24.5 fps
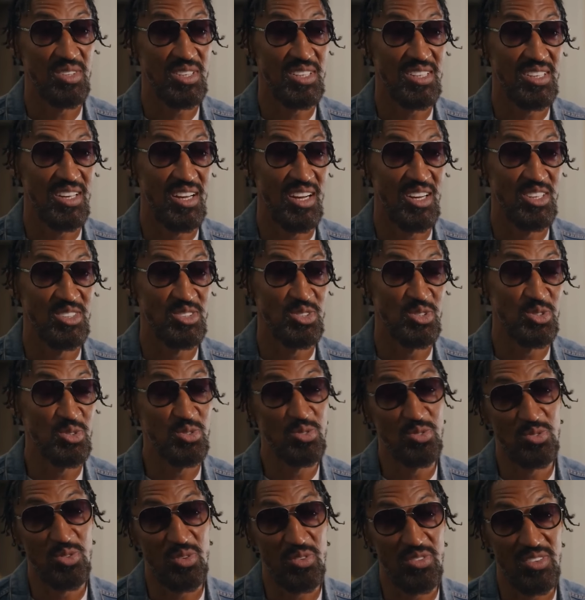It really
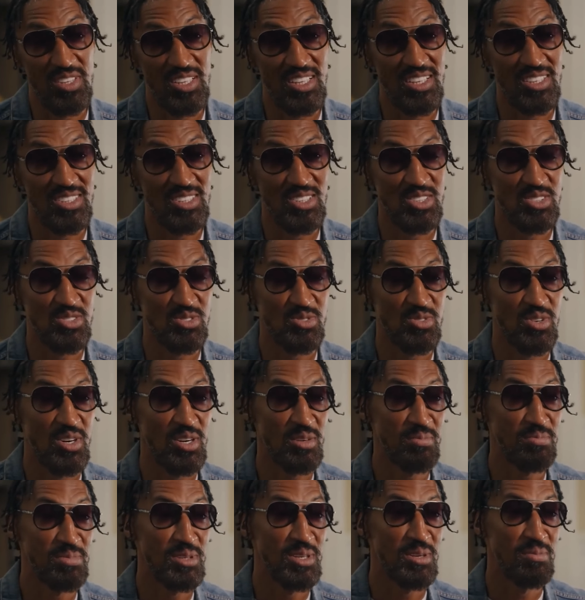messed with Scottie Pippen,
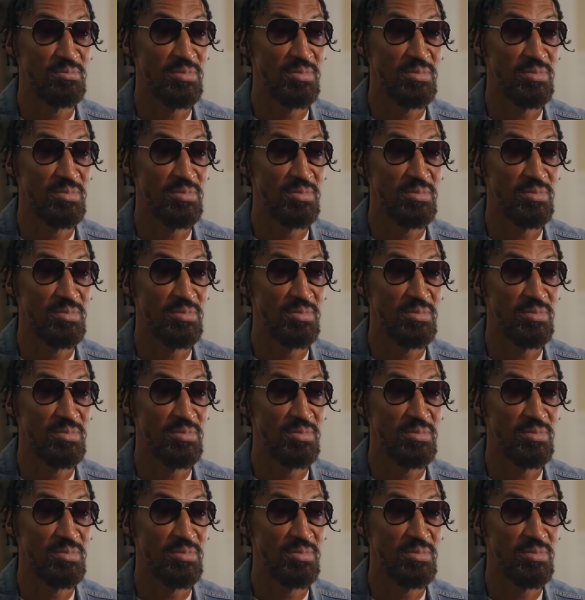and what